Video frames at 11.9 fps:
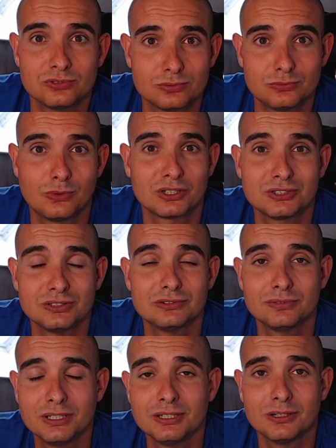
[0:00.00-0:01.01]
watch this
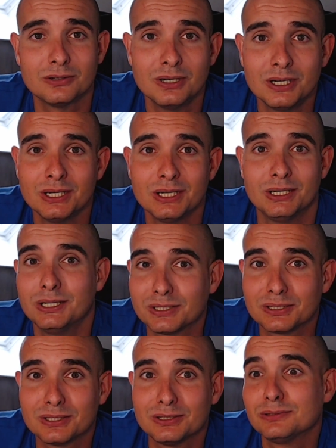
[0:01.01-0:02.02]
video, you
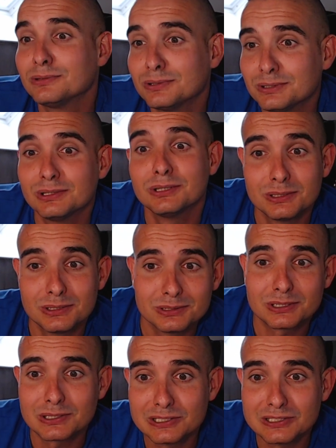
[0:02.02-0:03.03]
know,
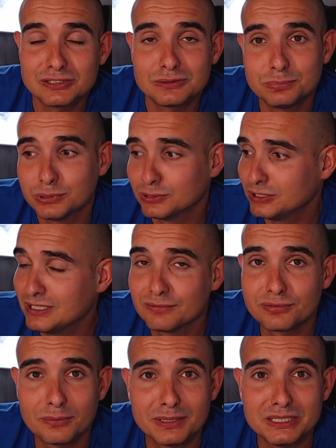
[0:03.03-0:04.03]
at least put the
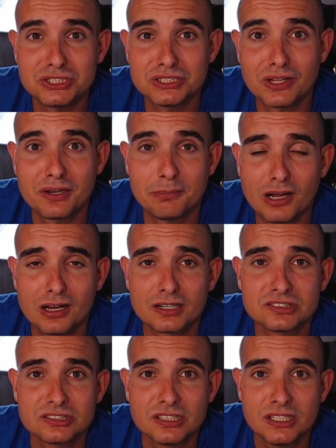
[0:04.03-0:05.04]
information on the
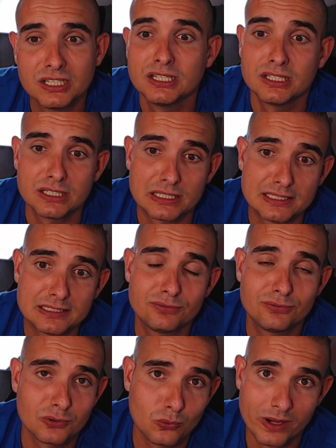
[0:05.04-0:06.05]
box. And for
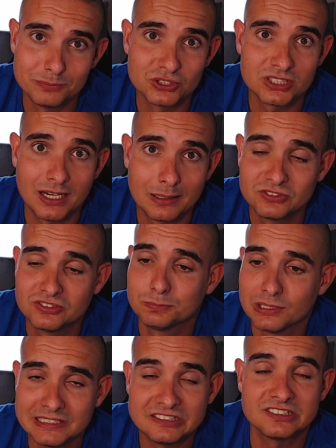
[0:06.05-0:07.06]
the web shops,
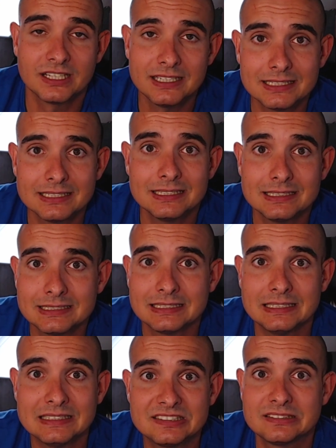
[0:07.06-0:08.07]
please state it.
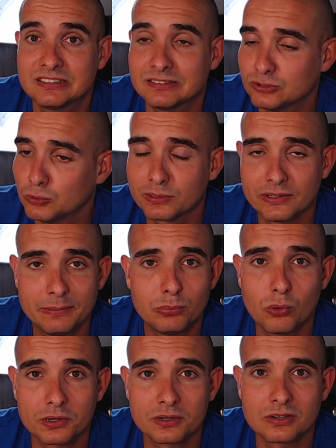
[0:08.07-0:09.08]
It's super
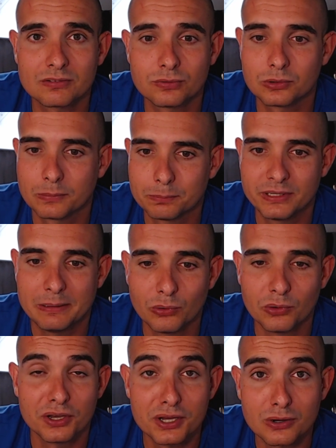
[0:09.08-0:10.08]
important for people
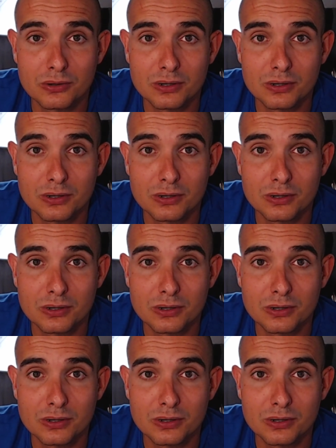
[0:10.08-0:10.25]
to know.